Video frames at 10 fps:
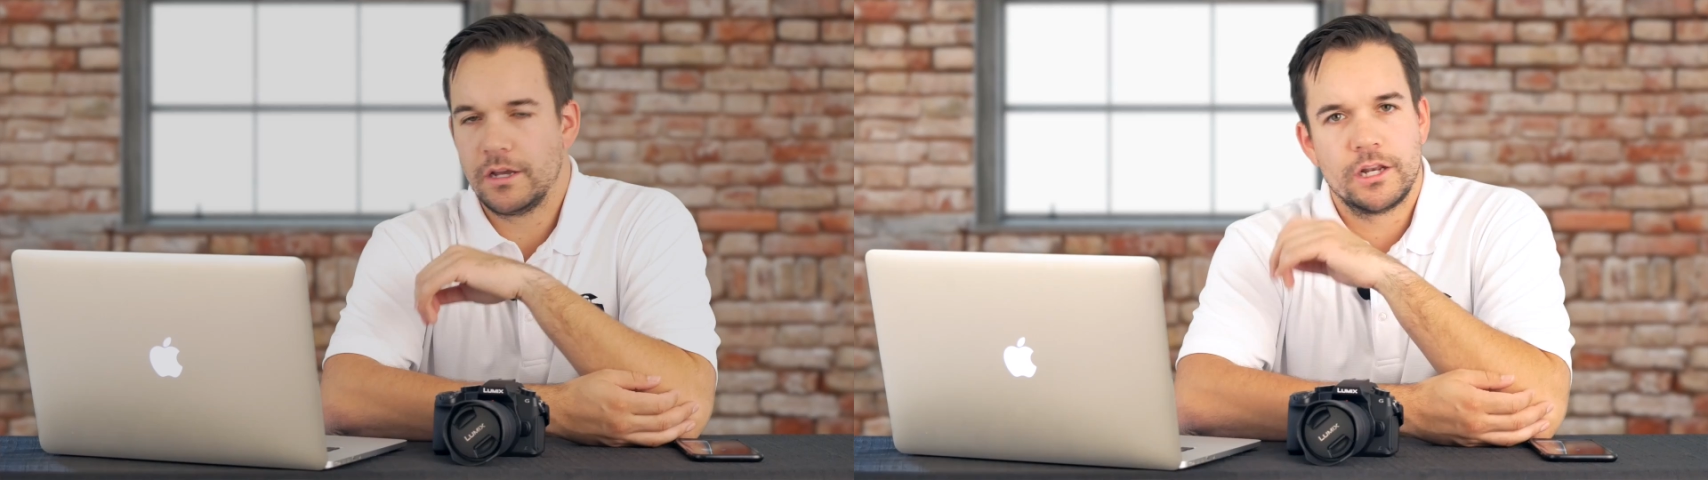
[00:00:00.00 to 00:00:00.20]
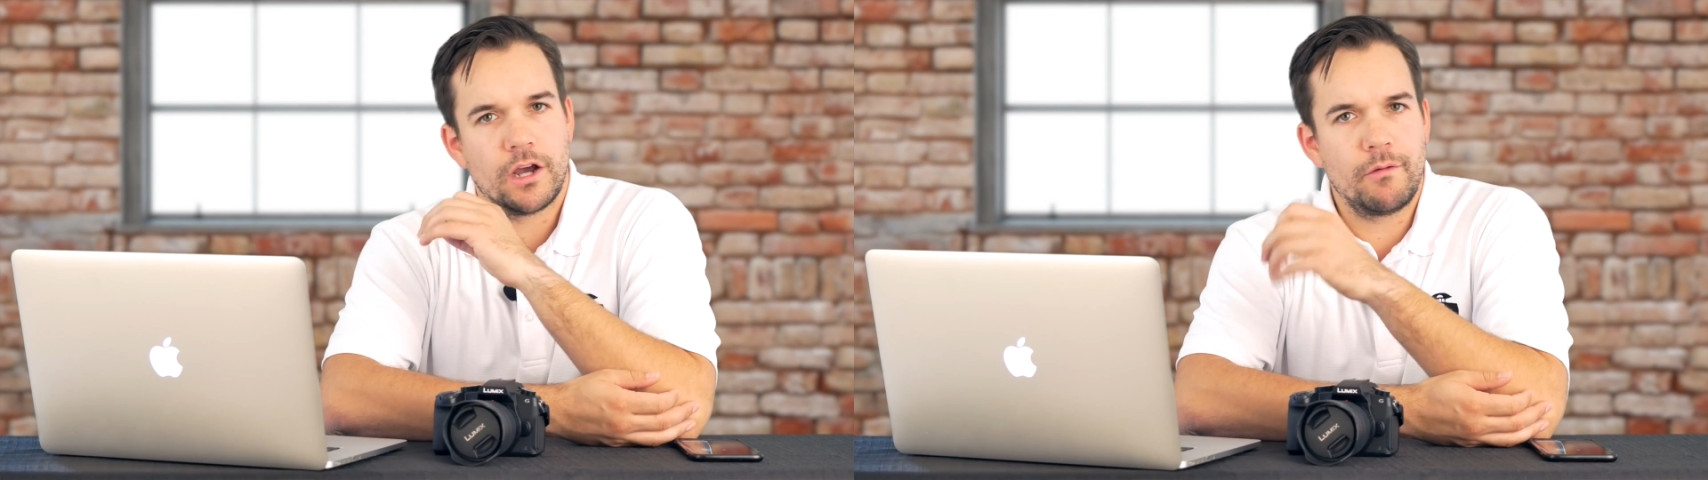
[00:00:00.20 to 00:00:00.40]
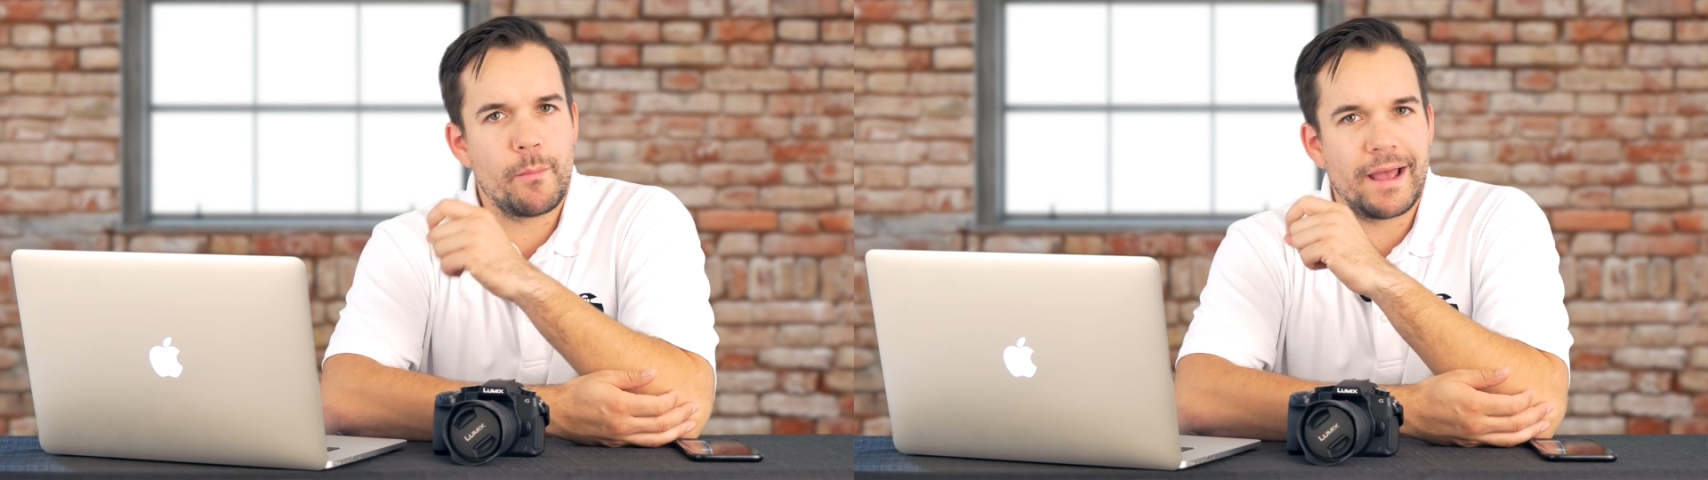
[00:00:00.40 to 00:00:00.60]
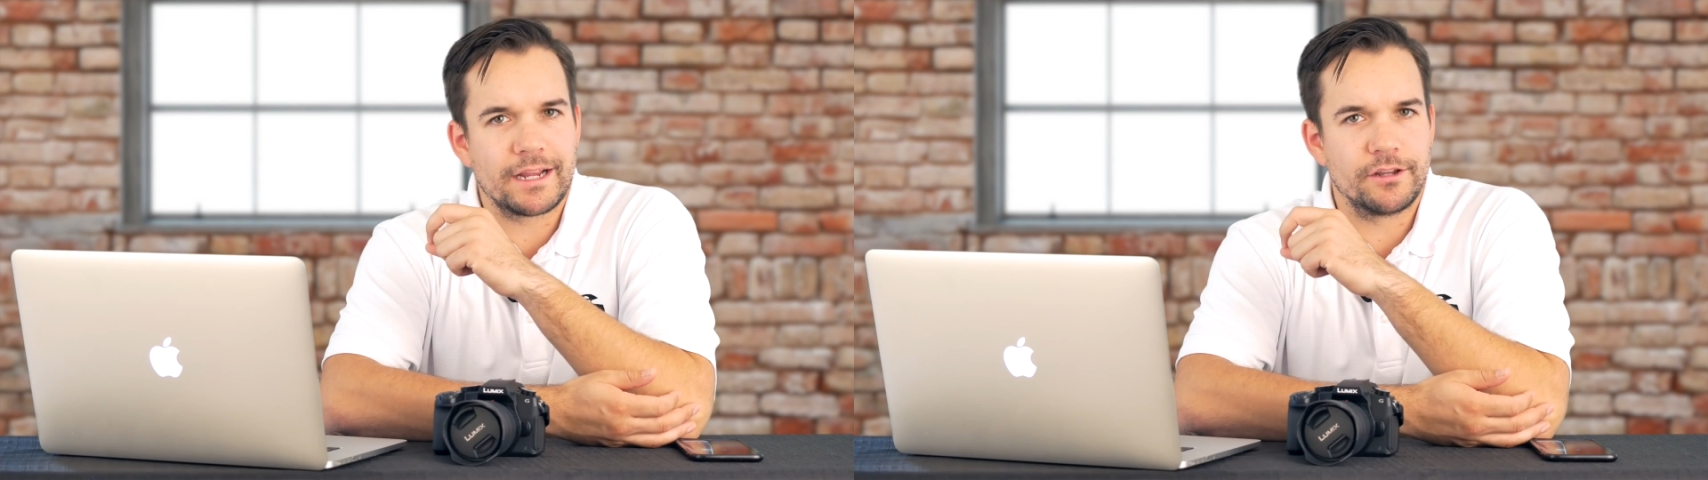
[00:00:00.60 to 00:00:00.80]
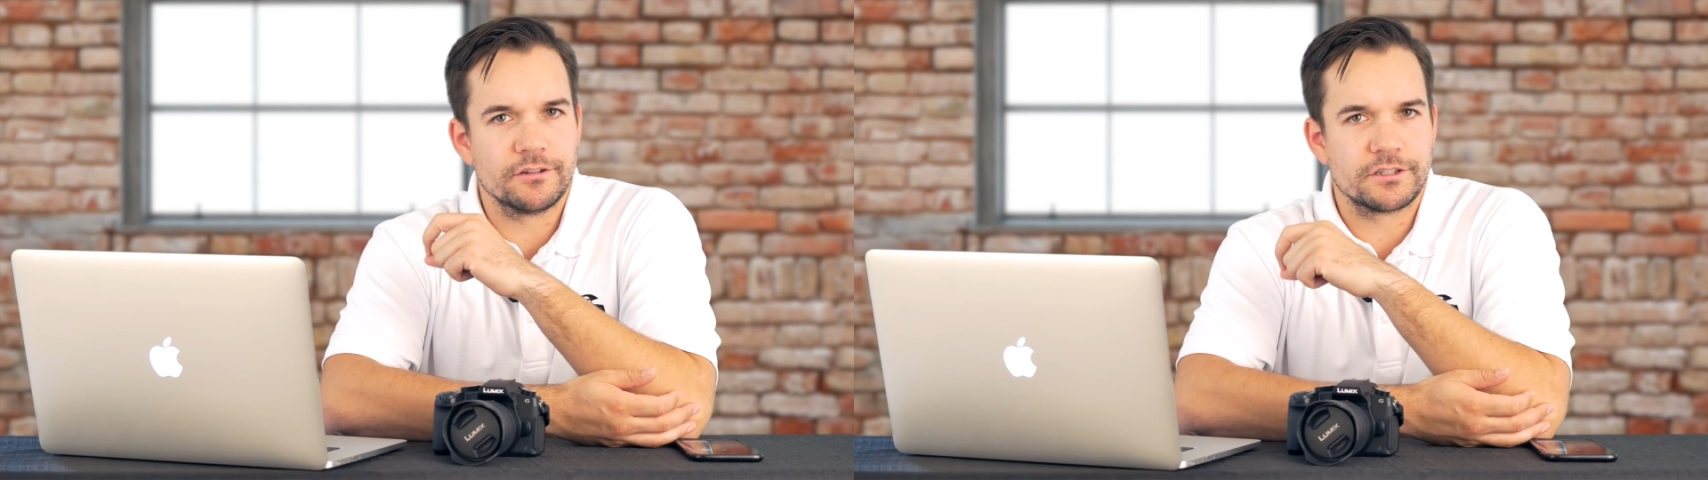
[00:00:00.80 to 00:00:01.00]
Now I'm a
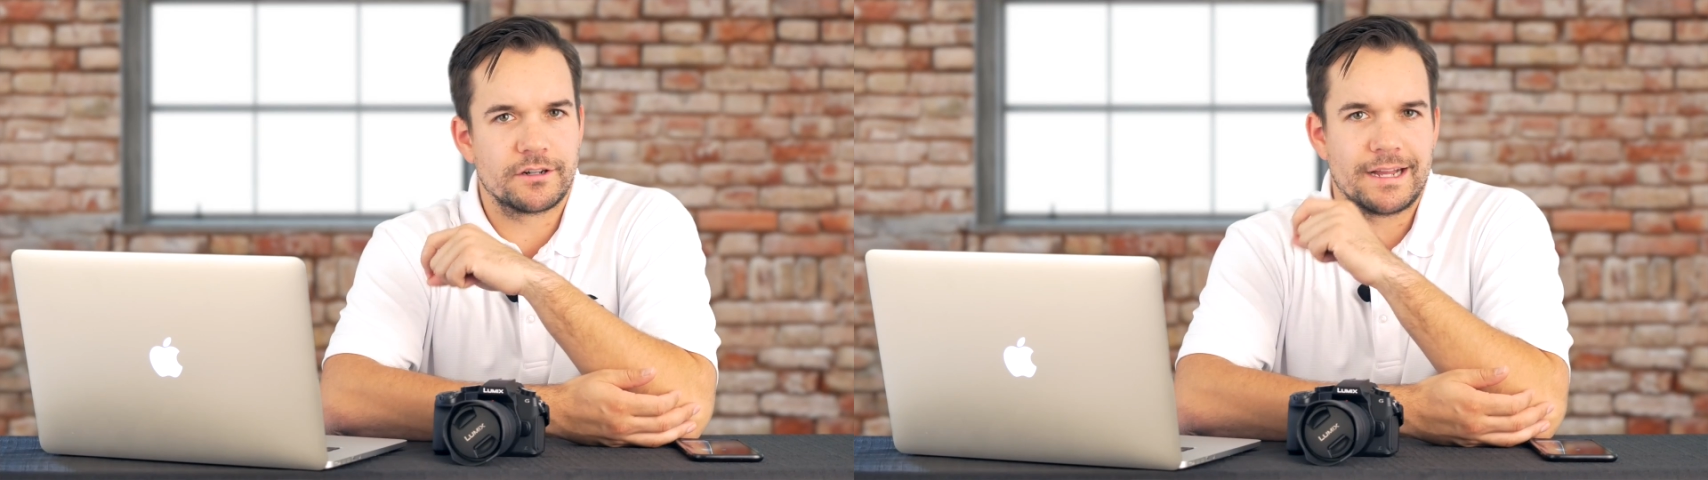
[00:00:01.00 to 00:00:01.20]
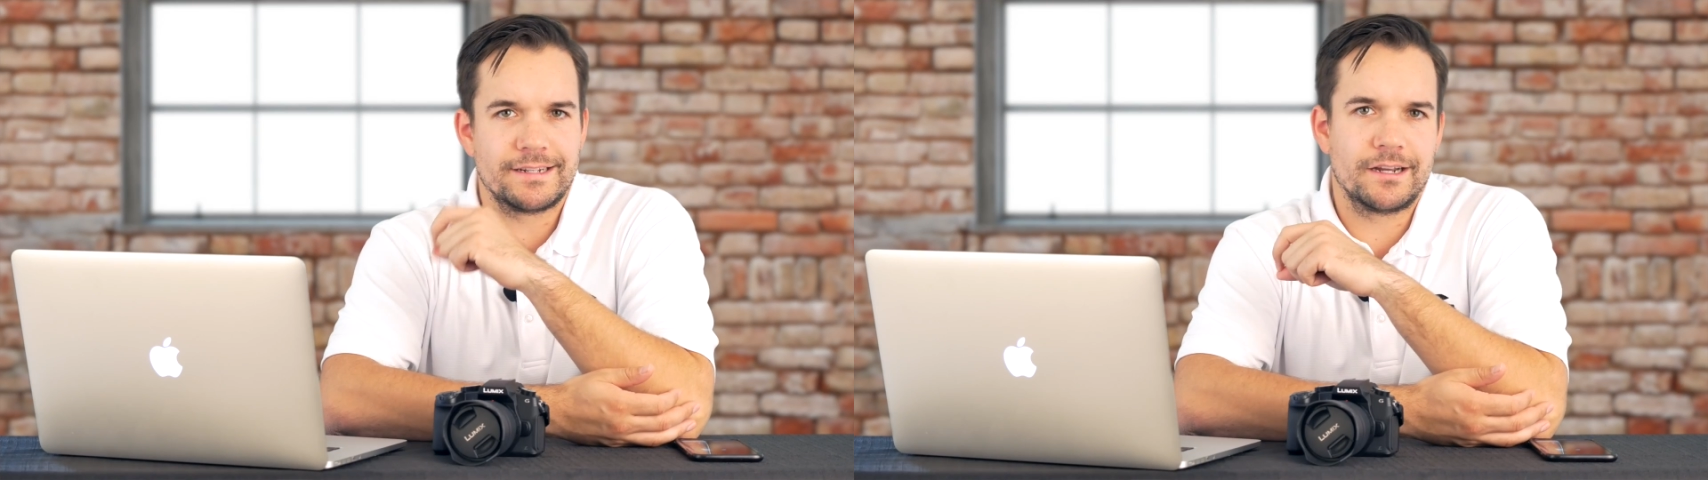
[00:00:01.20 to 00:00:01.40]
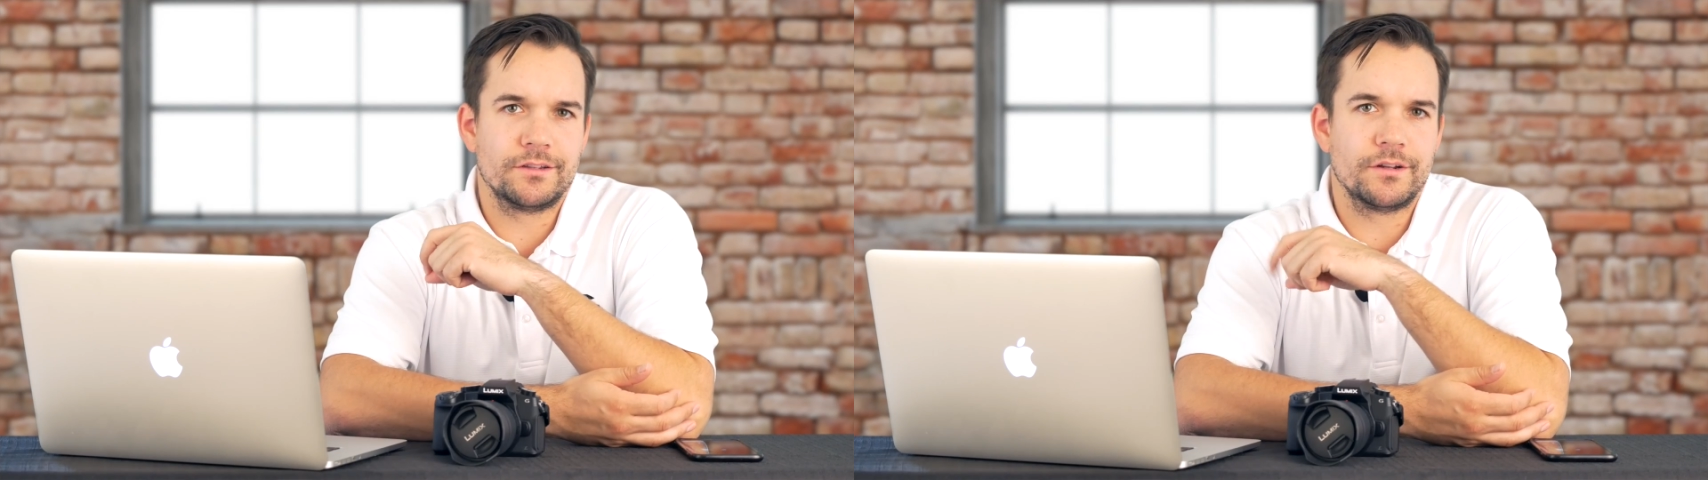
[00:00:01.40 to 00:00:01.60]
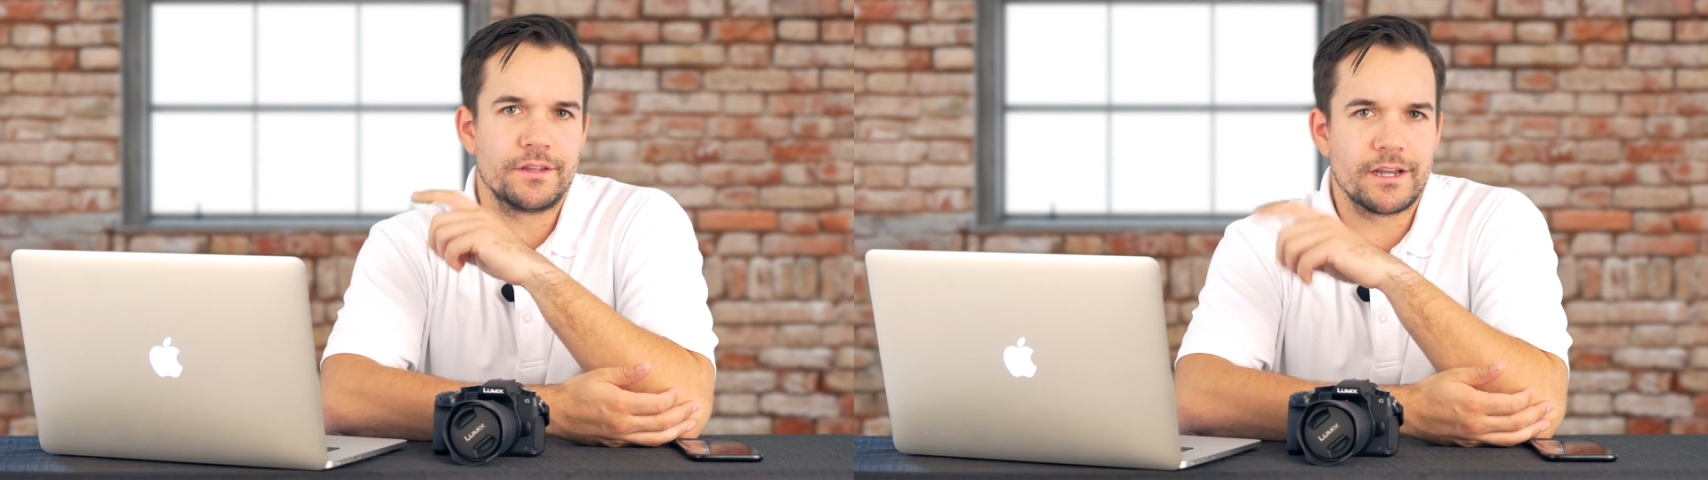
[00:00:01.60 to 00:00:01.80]
Mac user and I downloaded the